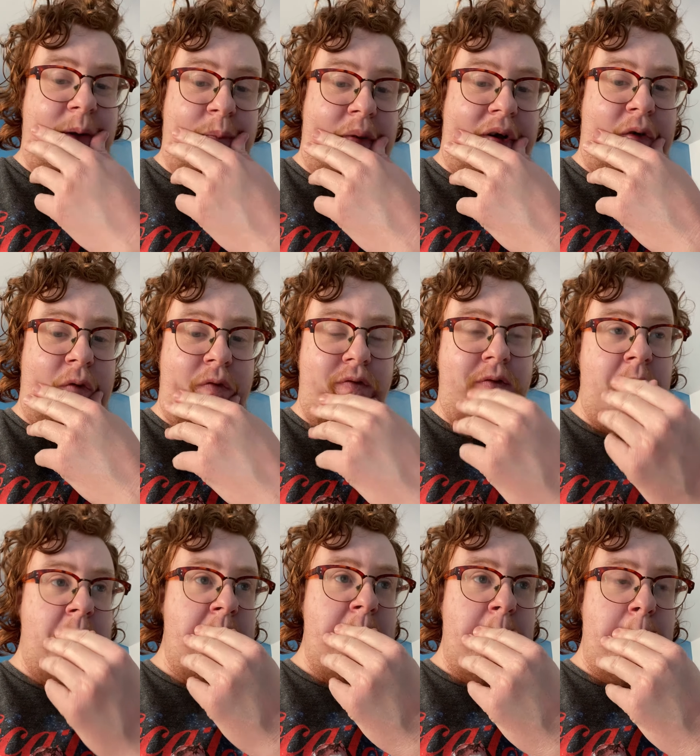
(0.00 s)
because
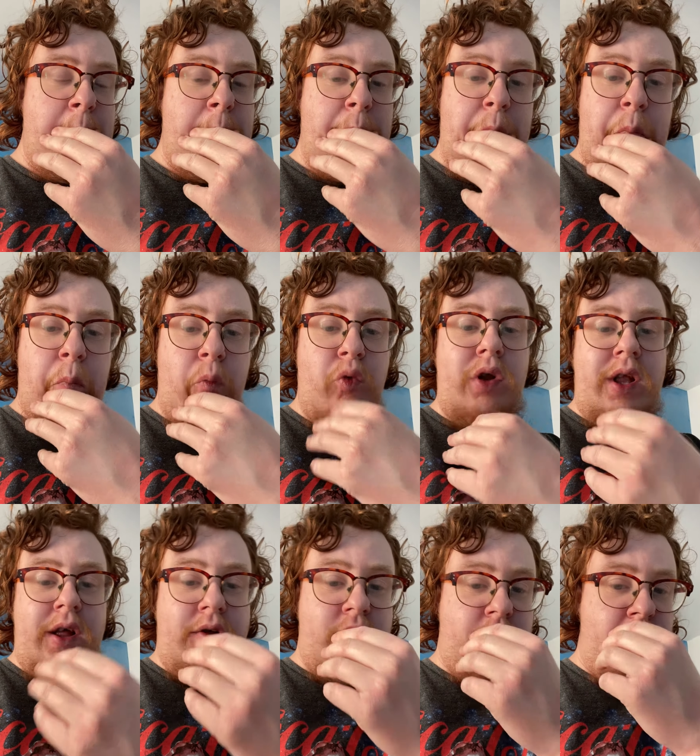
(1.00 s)
with
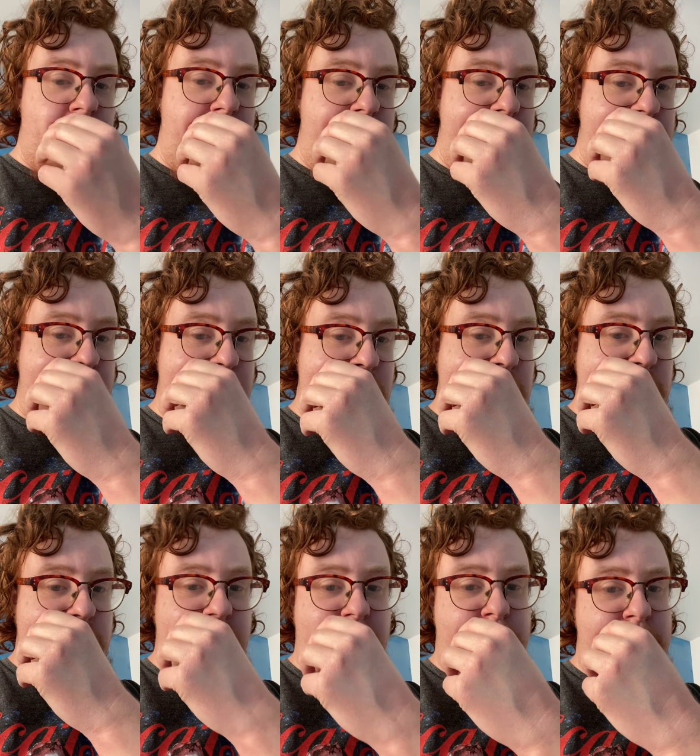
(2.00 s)
this
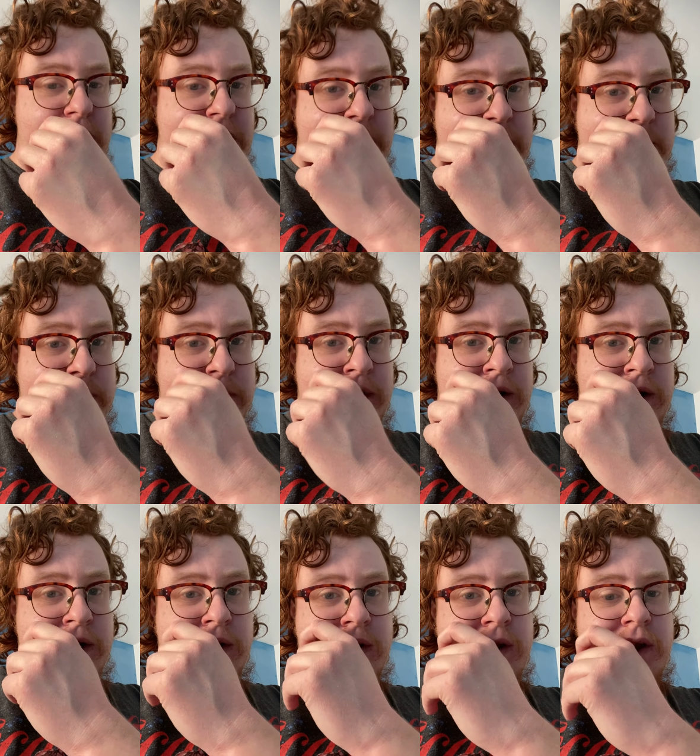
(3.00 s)
coronavirus that's been
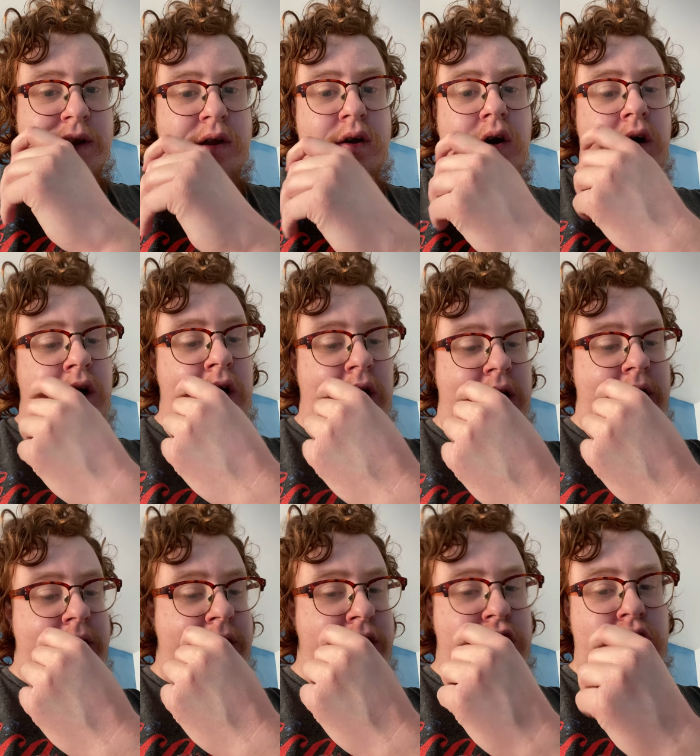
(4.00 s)
happening and I,
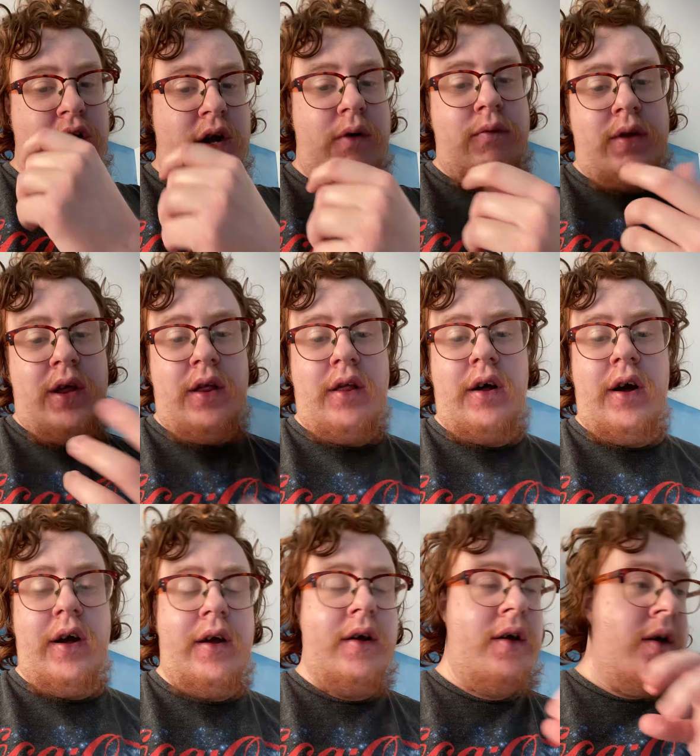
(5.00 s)
as you notice
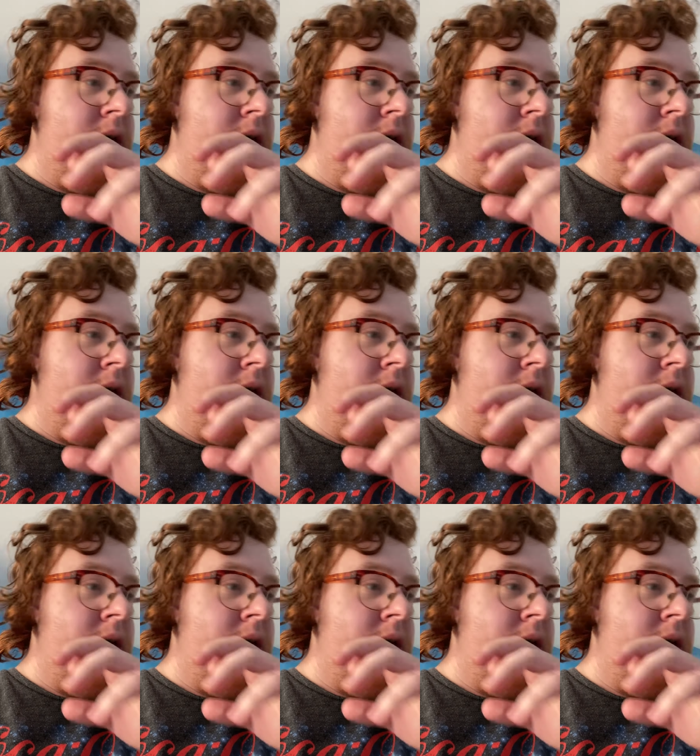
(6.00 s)
I,